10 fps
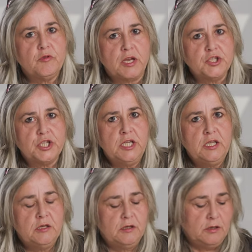grungy,
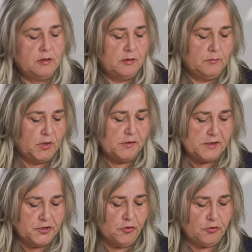because
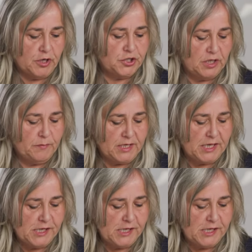it's not grungy, but it